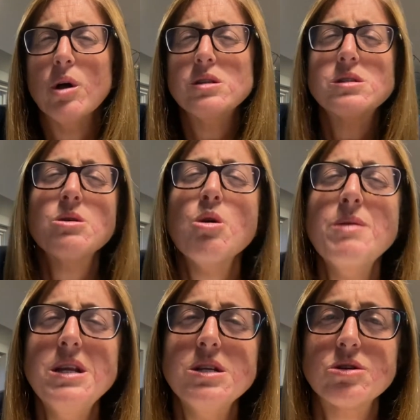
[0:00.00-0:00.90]
And so
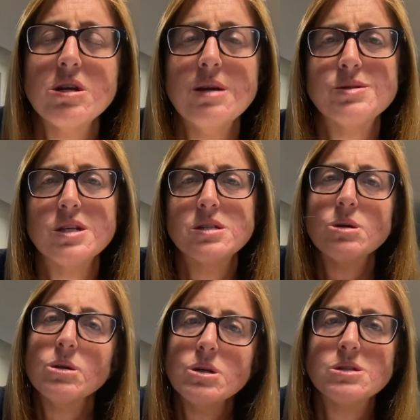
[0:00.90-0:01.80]
many dreams and so
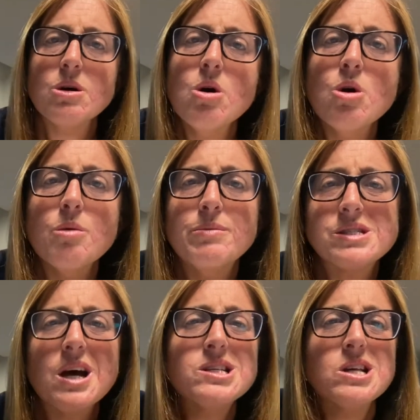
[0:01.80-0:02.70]
close to home,
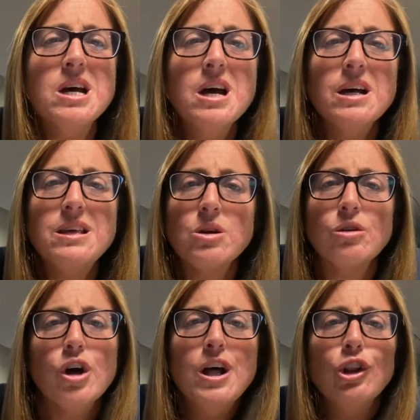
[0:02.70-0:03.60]
besides the, you know,
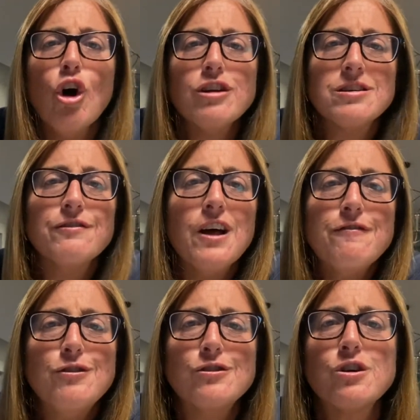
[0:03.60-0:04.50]
the loss of life
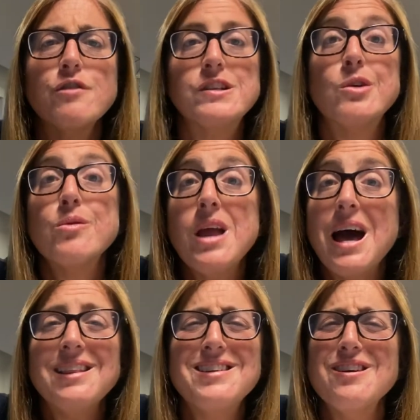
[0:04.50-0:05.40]
due to COVID, the
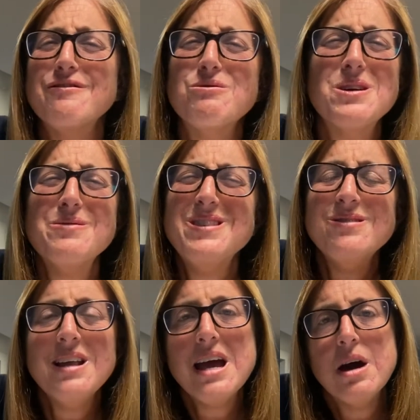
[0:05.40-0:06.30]
reality of what do we do
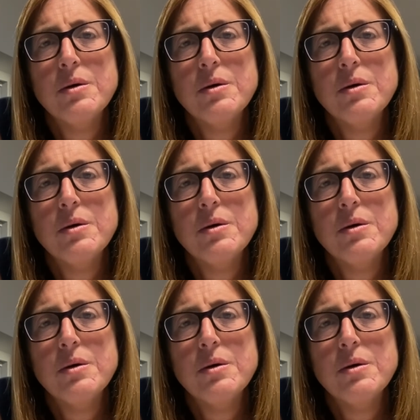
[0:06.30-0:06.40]
now?